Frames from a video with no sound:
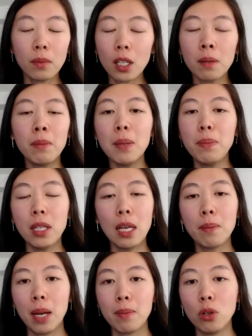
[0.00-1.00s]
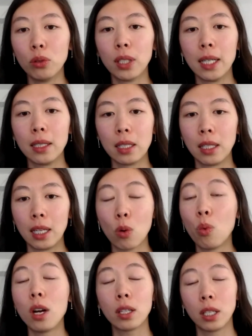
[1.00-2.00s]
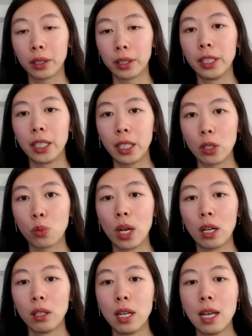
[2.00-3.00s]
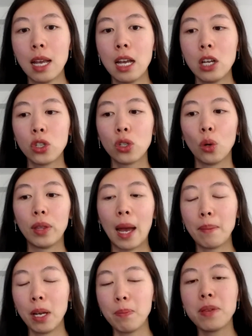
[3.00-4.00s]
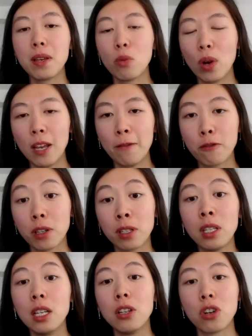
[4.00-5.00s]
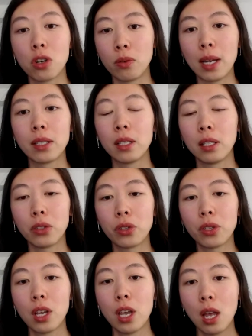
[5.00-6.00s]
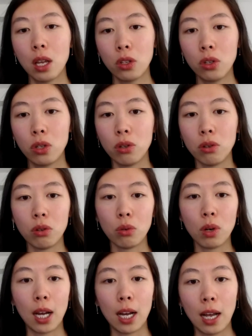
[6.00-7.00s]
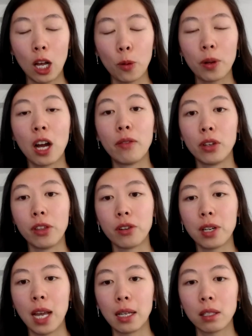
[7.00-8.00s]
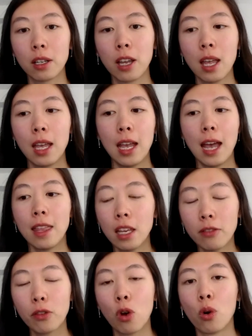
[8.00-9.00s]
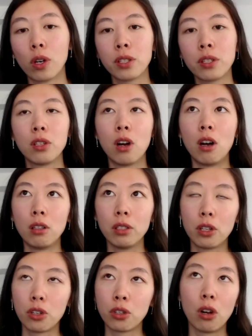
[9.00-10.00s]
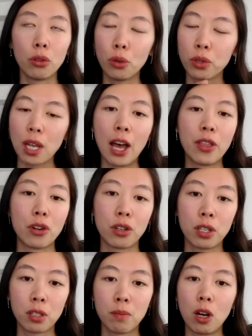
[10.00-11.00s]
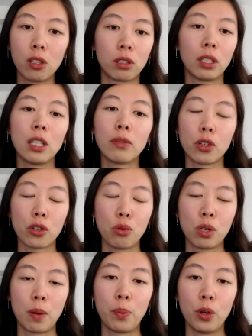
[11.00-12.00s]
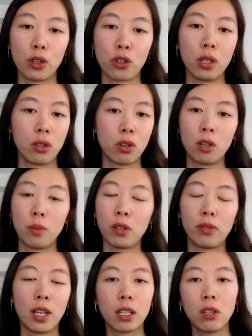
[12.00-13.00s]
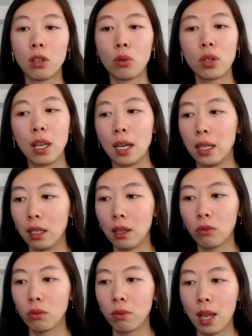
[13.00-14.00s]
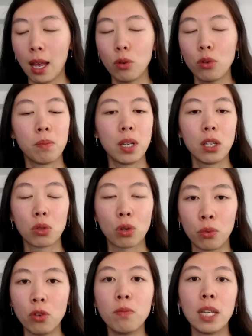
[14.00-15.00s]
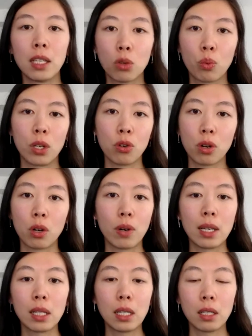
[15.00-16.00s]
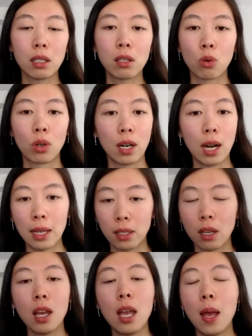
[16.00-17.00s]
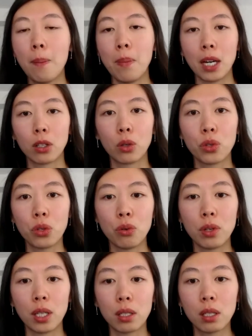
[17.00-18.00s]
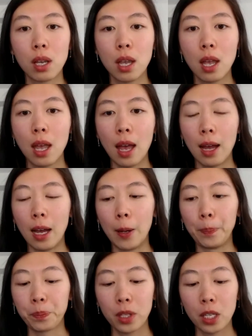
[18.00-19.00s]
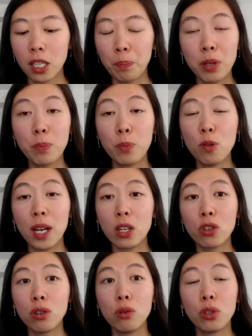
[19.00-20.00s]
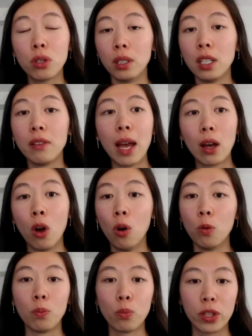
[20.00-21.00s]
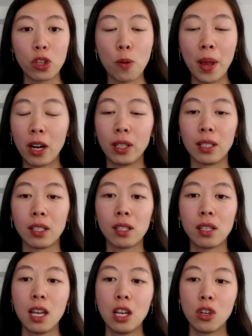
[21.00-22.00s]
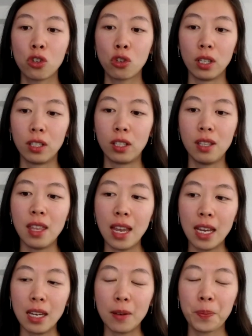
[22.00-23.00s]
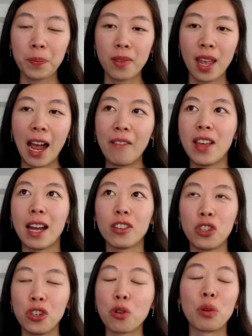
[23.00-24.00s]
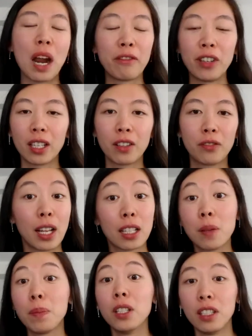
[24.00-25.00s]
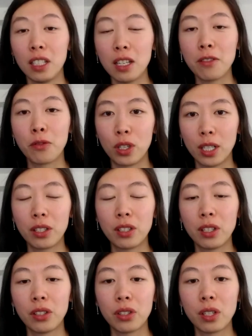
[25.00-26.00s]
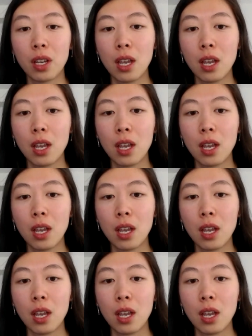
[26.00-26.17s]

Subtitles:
Maybe they might moonlight in like a walk-in clinic as well. So that might be a way for senior residents to help cover their debts. And then, of course, there's all those other smaller levers you can push in terms of like, getting housemates or roommates when you're a resident or as a medical student. Some people might choose to live at home with their parents should they have that geographic flexibility, for instance.